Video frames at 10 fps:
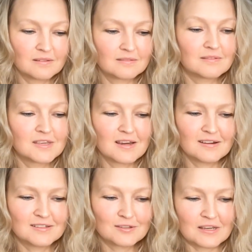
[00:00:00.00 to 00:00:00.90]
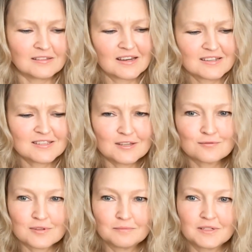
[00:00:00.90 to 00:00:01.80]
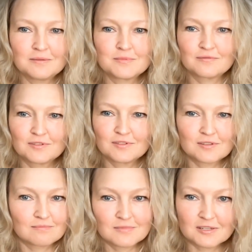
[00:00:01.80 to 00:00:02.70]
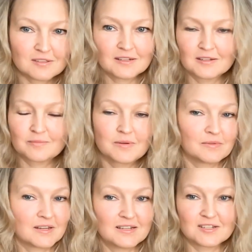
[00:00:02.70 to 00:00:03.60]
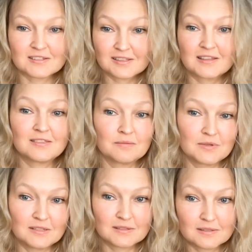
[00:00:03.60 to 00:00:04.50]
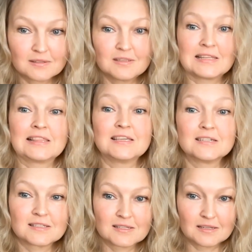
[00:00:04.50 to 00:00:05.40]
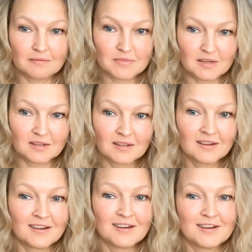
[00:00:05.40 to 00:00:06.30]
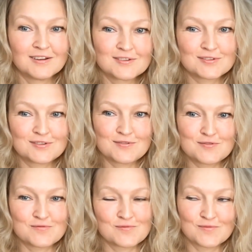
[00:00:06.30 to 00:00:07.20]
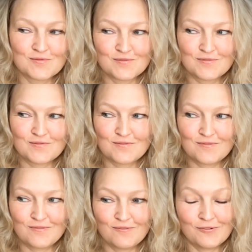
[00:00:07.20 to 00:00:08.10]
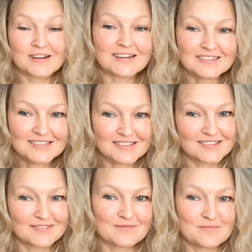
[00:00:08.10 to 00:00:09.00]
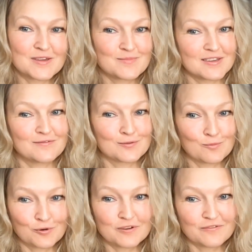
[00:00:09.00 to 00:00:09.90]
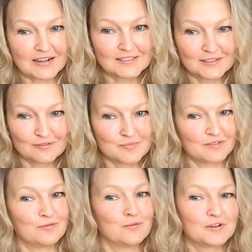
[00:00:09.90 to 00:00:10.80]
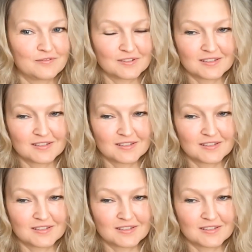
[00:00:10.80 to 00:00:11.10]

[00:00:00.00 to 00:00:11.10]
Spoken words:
yeah, and I see you sometimes even just telling people, hey, just let them eat at least something. So what else may be even more effective before even